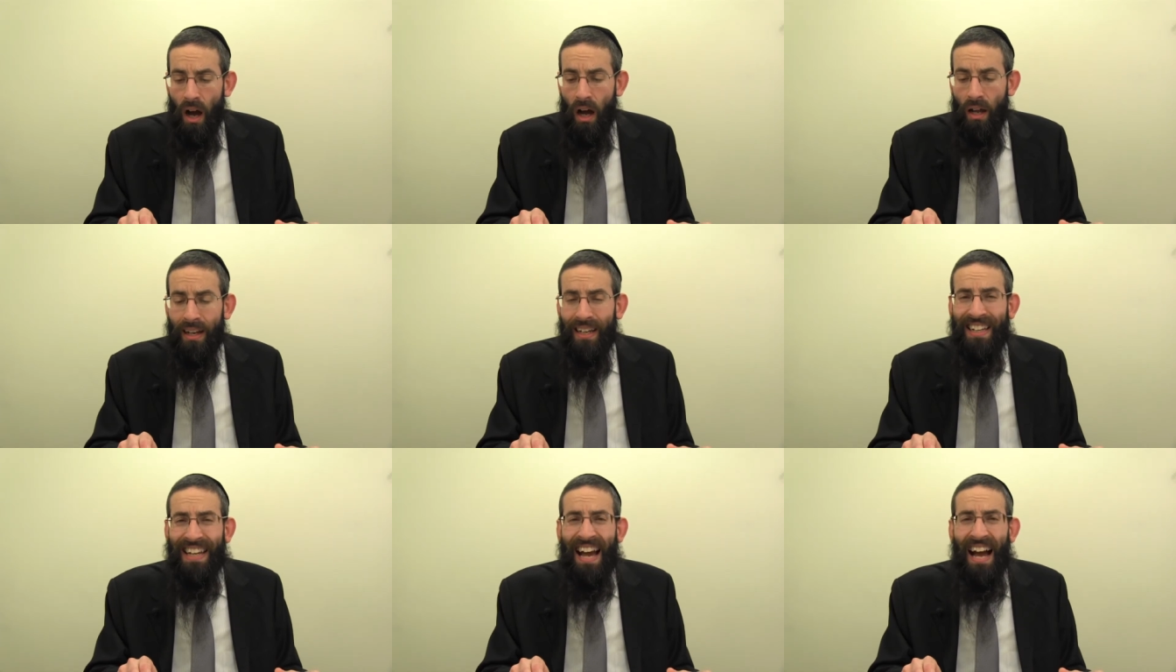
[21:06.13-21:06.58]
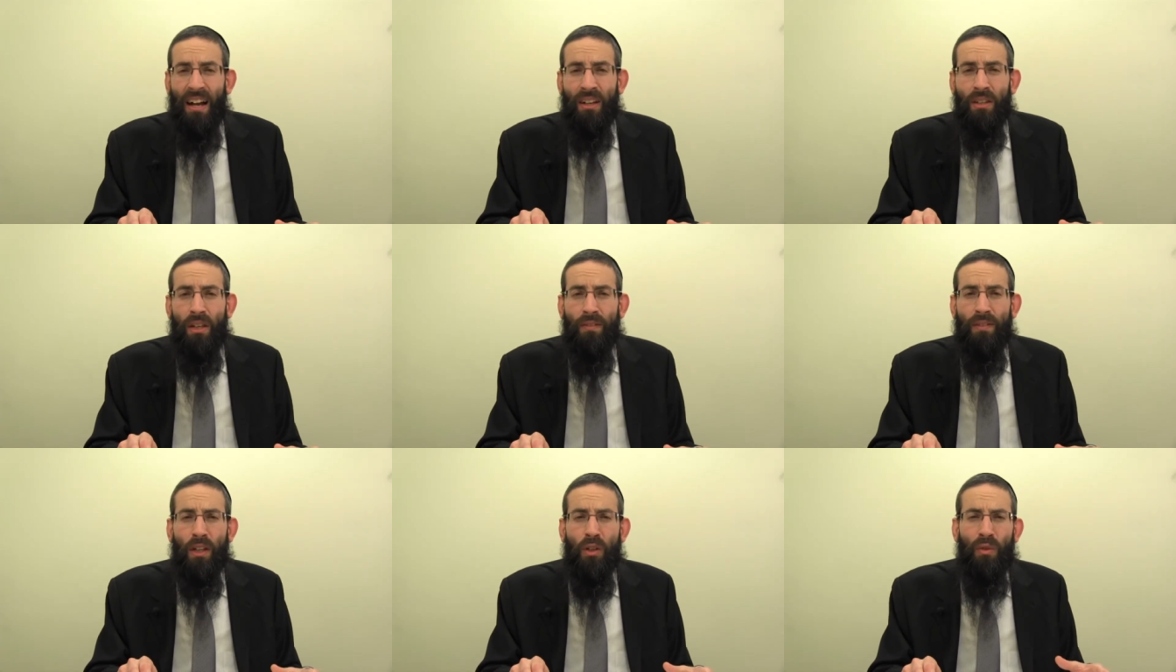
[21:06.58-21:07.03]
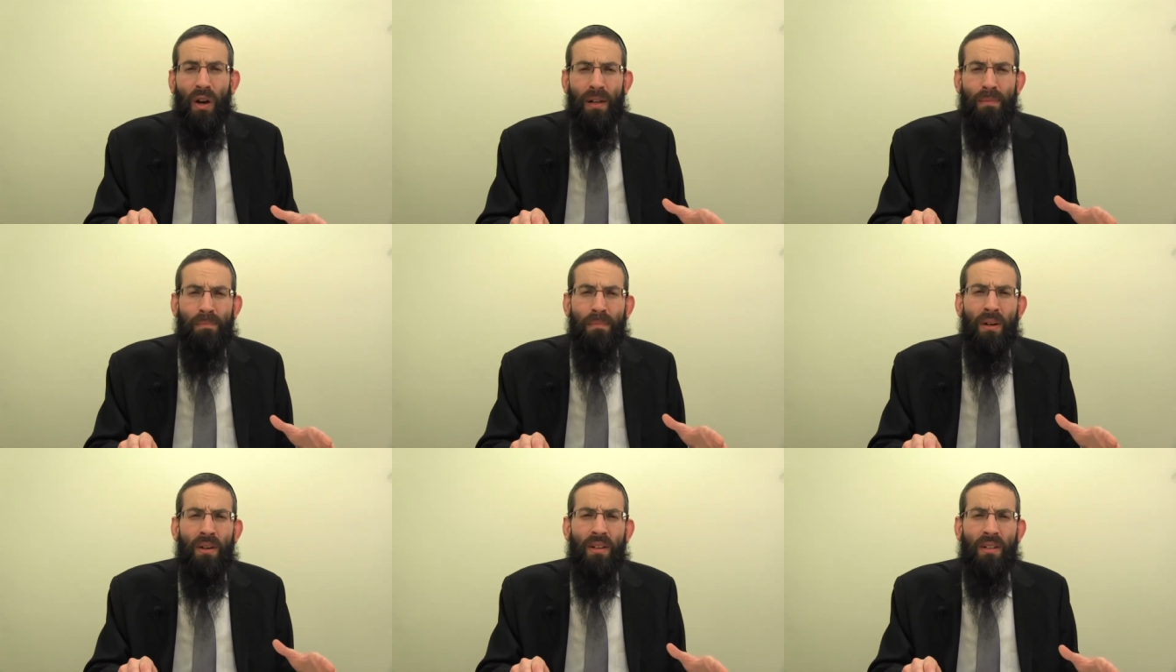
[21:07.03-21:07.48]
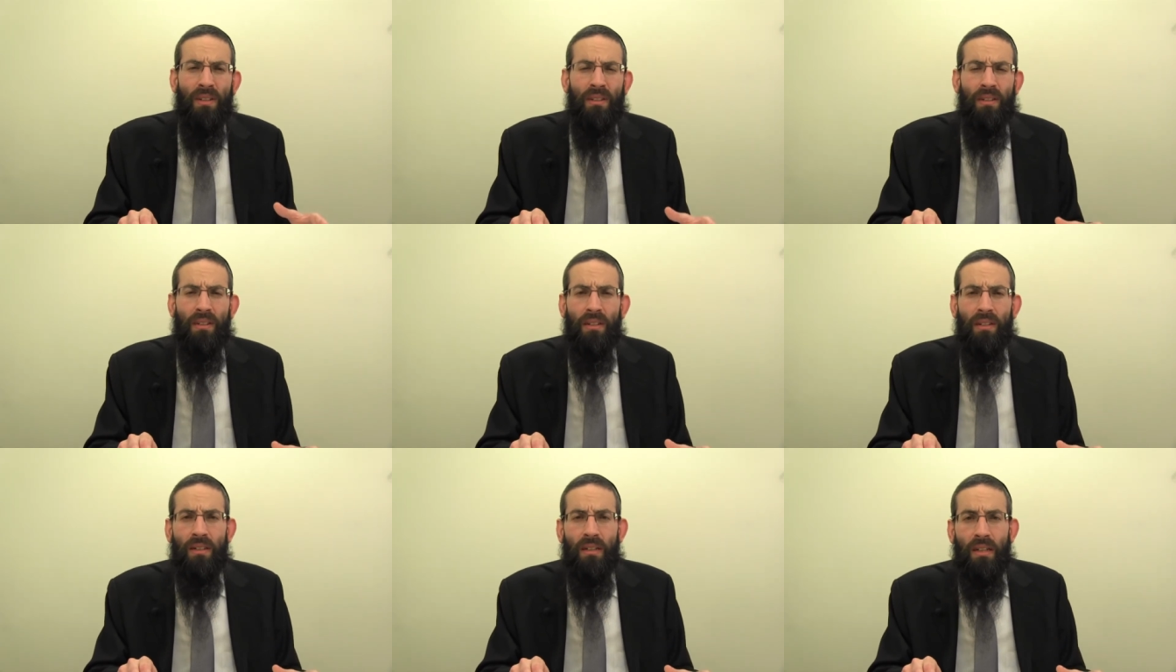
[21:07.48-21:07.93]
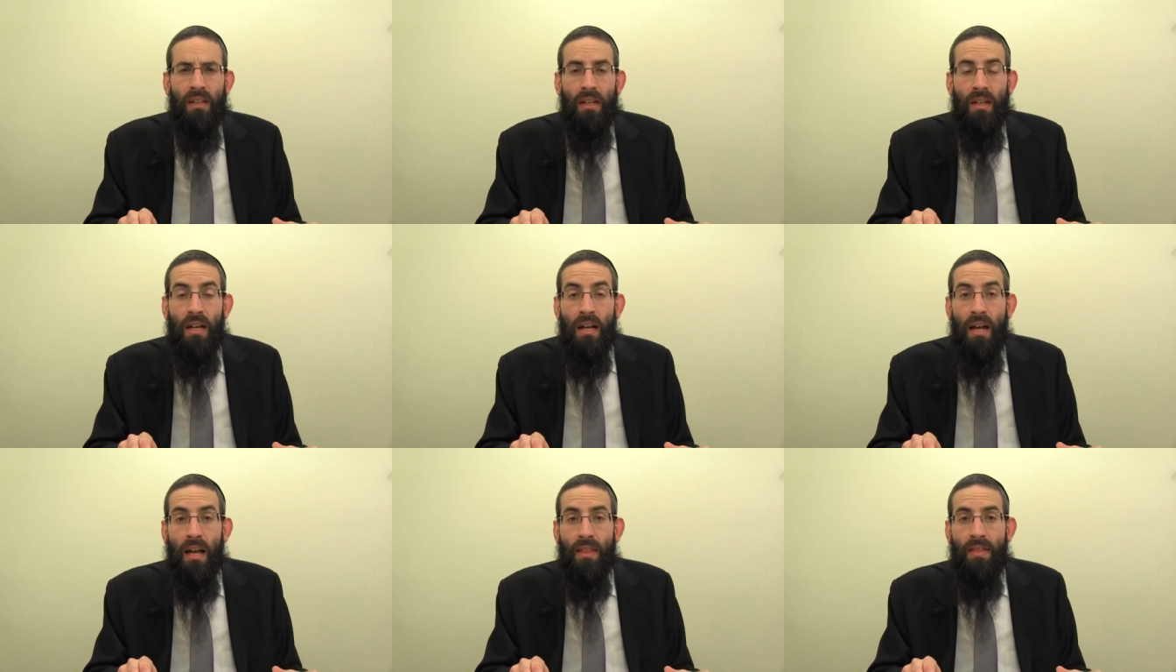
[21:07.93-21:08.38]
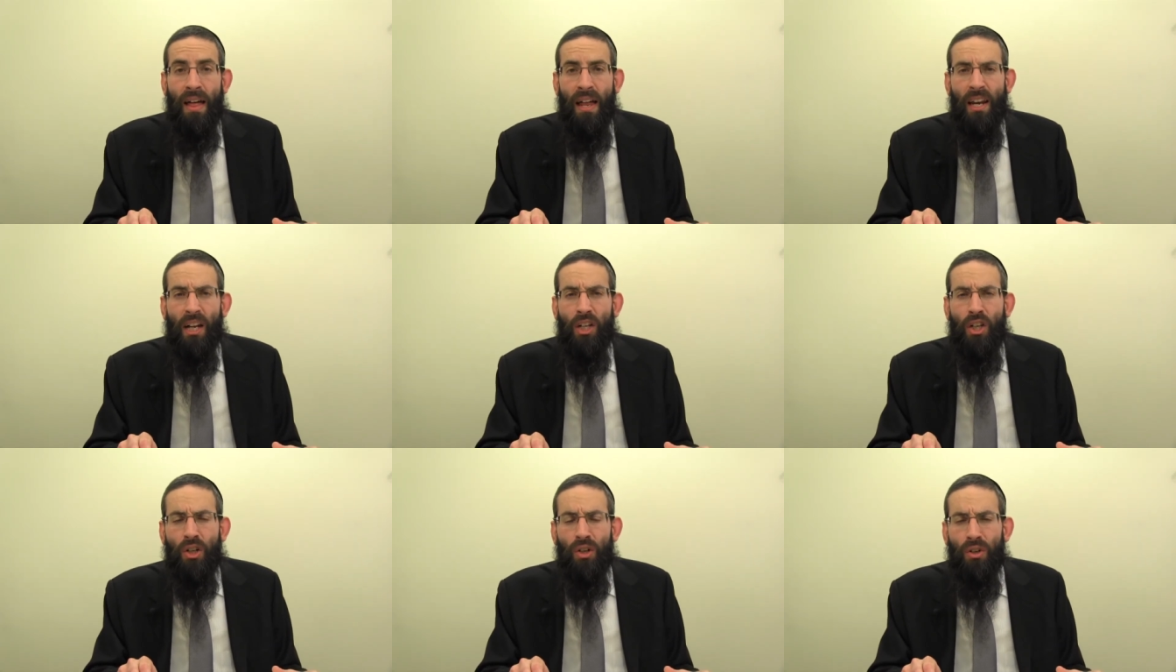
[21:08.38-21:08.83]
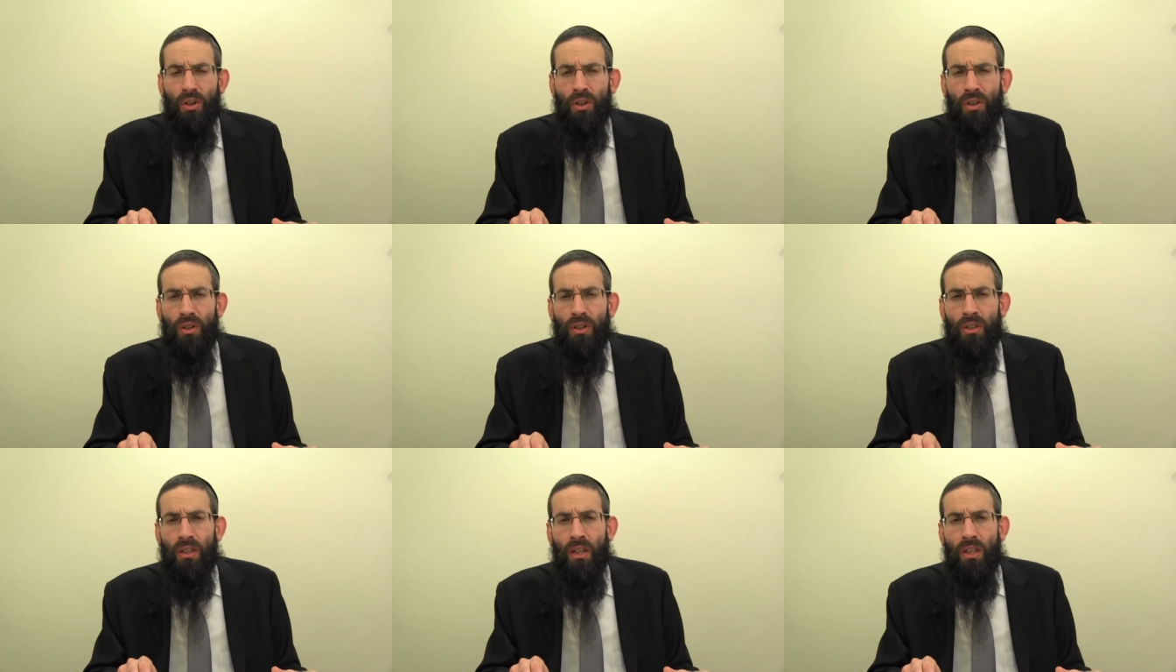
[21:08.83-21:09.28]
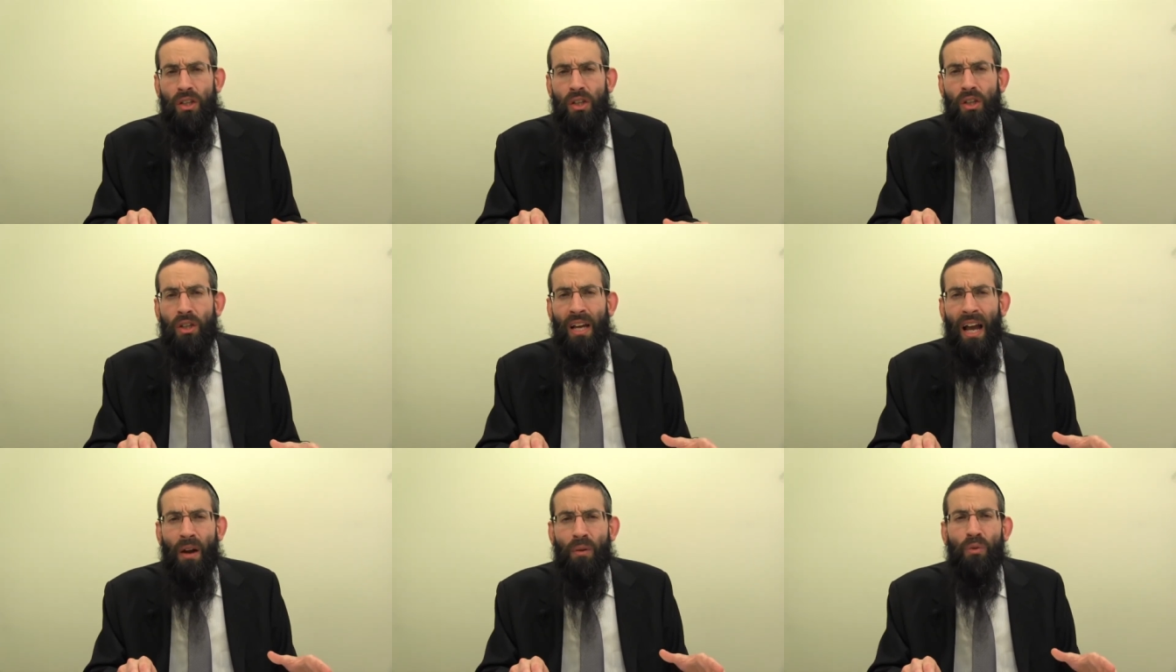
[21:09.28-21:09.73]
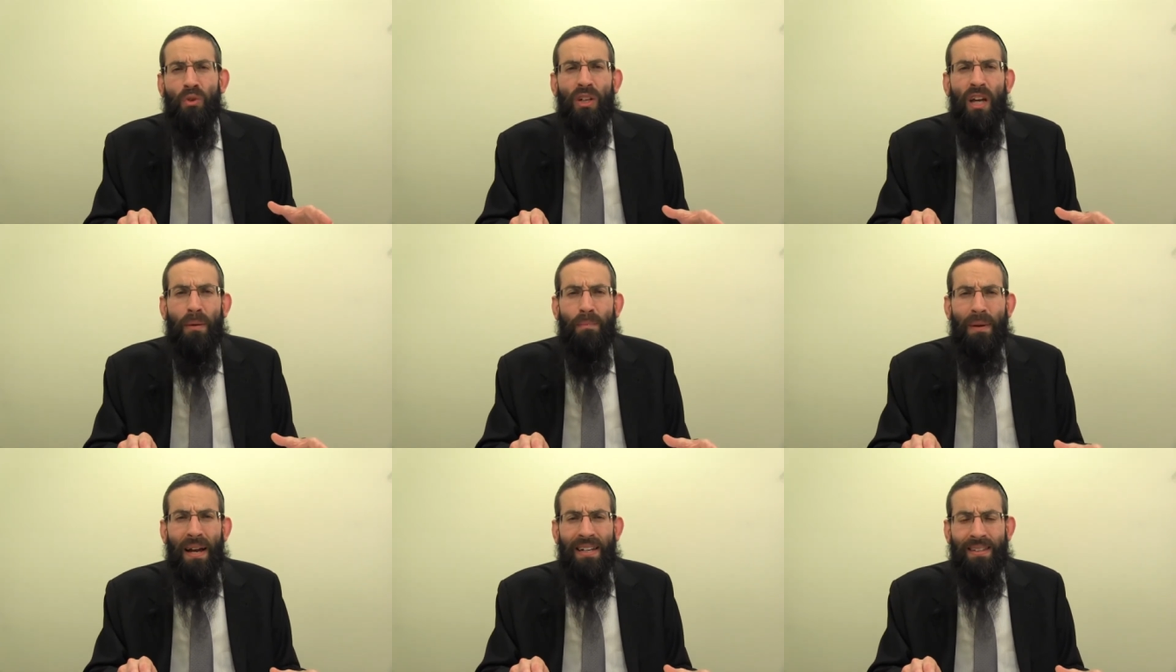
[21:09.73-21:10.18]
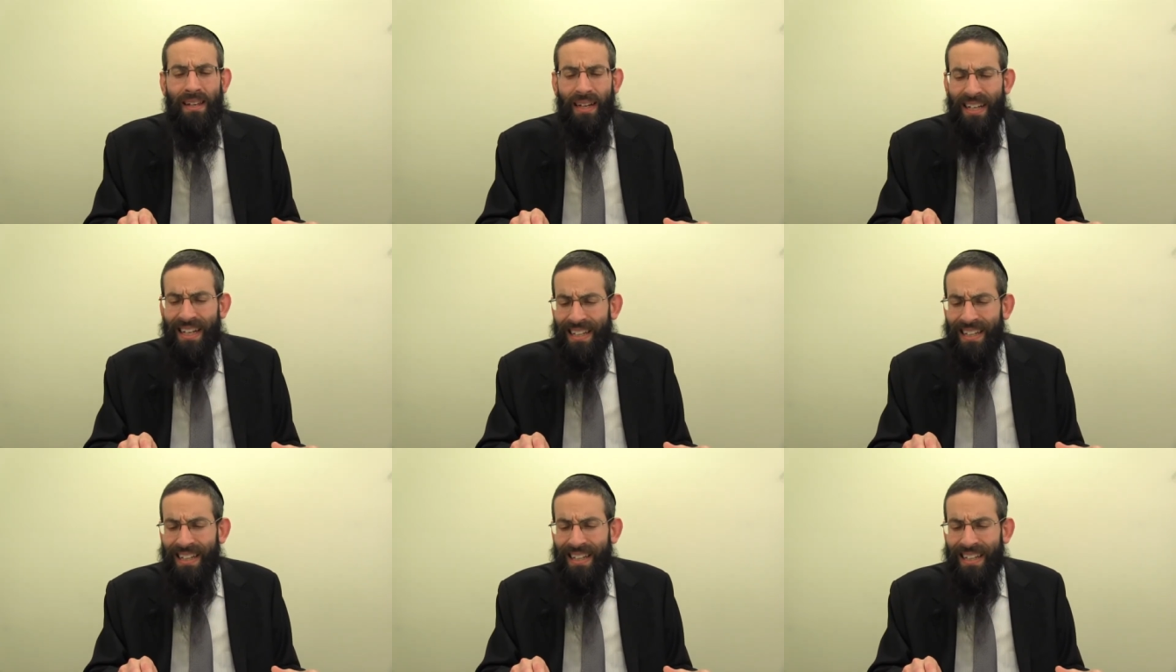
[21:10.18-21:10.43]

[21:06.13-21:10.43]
on account of the great miracle that occurred through the Haruge Beitar,